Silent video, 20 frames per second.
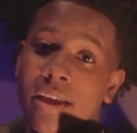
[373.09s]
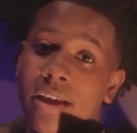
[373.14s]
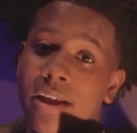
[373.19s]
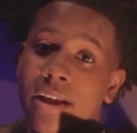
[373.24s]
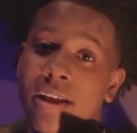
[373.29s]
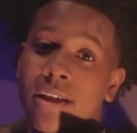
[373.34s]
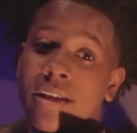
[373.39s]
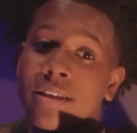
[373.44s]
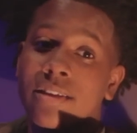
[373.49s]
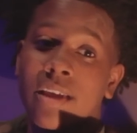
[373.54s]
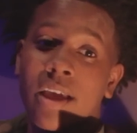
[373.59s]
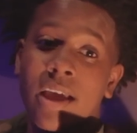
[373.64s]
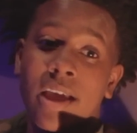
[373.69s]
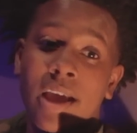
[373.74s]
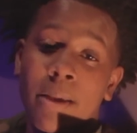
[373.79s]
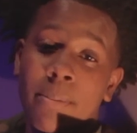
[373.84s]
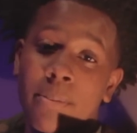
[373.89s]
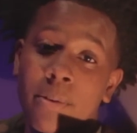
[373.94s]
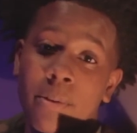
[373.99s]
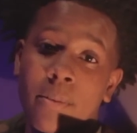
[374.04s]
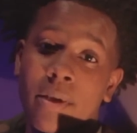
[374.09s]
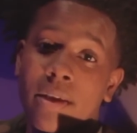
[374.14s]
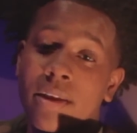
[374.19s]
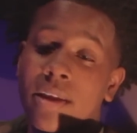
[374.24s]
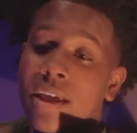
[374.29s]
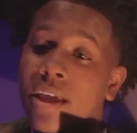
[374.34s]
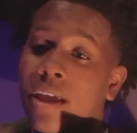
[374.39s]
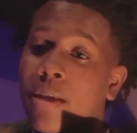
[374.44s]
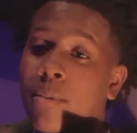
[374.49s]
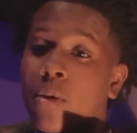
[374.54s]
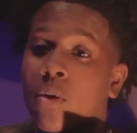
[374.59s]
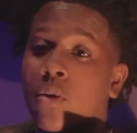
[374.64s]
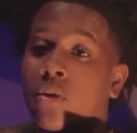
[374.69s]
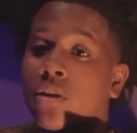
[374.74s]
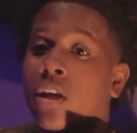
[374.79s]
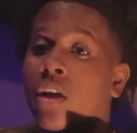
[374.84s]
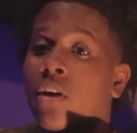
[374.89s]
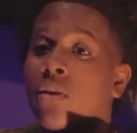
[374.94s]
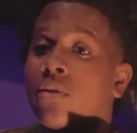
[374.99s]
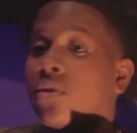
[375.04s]
Everything I put my name on,
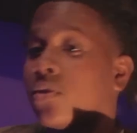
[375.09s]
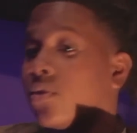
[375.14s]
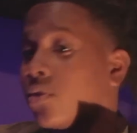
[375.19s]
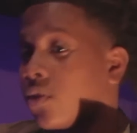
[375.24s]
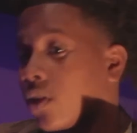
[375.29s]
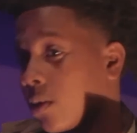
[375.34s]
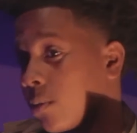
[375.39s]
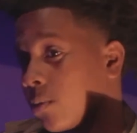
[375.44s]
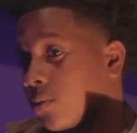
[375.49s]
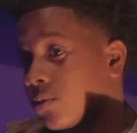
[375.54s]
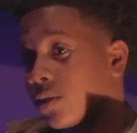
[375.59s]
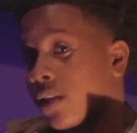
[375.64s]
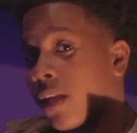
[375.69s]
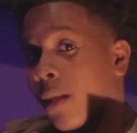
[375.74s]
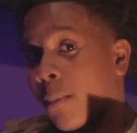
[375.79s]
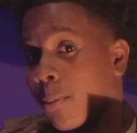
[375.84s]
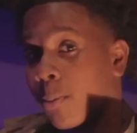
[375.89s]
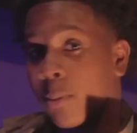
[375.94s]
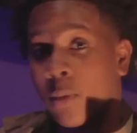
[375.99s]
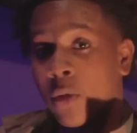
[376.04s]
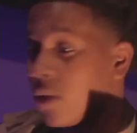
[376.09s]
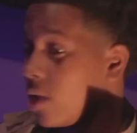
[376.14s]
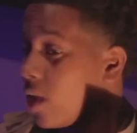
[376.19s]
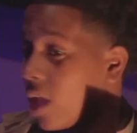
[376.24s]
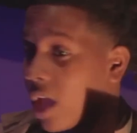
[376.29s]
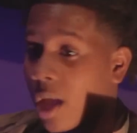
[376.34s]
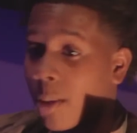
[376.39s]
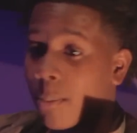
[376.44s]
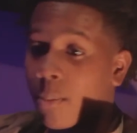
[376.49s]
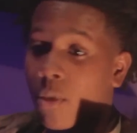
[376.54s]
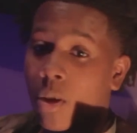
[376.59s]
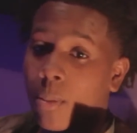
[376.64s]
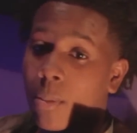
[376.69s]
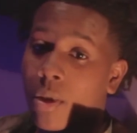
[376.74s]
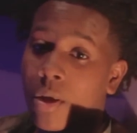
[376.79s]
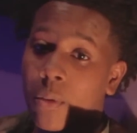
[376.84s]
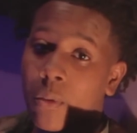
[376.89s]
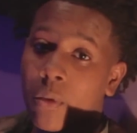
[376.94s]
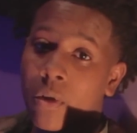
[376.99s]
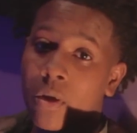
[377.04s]
it gonna do nothing. I mark
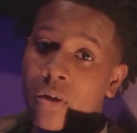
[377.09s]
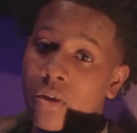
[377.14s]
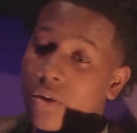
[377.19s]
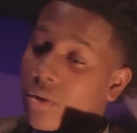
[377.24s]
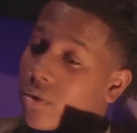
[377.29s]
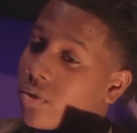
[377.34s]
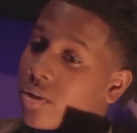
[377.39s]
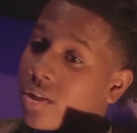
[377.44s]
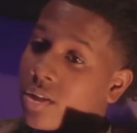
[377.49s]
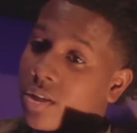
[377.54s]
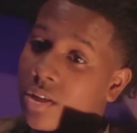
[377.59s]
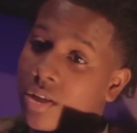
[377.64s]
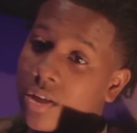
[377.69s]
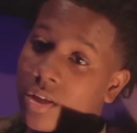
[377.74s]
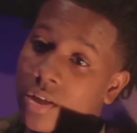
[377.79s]
my word on it.